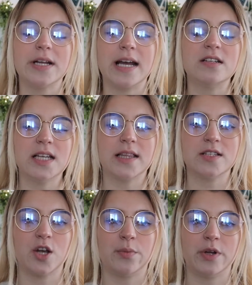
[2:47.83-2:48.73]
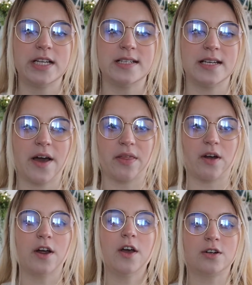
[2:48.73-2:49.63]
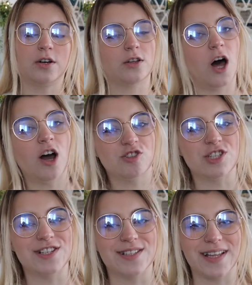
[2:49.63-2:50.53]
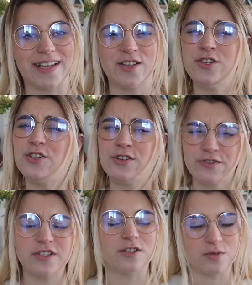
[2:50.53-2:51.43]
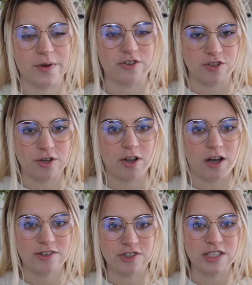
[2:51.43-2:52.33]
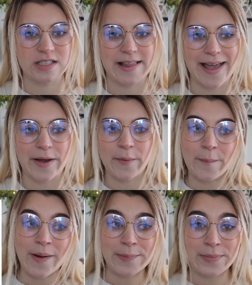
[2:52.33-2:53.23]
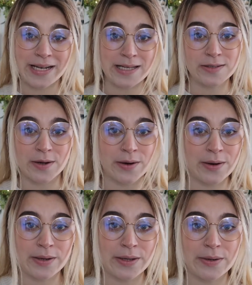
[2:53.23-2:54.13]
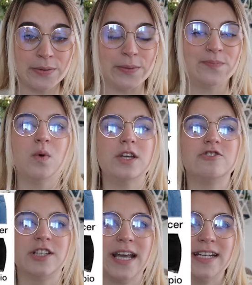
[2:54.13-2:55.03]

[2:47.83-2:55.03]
when accounts like this are putting together collages, like you've seen those picture collages, like what mini skirt are you? We usually